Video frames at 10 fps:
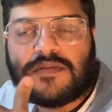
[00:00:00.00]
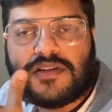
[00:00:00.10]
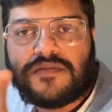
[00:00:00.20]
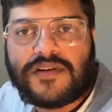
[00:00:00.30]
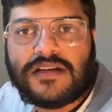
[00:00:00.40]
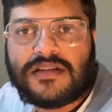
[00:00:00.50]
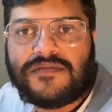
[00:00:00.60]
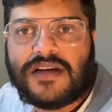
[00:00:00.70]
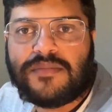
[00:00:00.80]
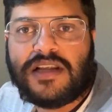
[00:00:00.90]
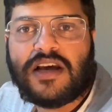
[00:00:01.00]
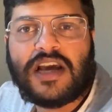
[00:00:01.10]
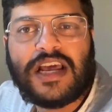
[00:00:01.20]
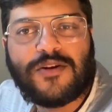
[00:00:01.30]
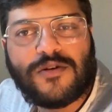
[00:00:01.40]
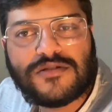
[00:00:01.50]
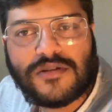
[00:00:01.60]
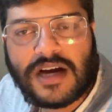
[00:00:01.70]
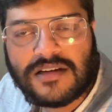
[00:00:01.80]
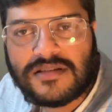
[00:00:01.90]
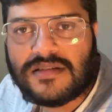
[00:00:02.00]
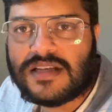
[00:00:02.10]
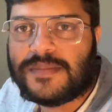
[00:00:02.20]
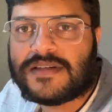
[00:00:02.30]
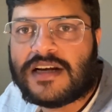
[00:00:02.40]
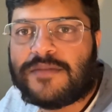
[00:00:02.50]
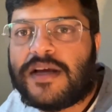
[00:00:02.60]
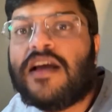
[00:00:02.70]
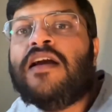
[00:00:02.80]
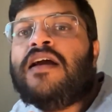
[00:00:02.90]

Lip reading: your friends and family, and also consider subscribing,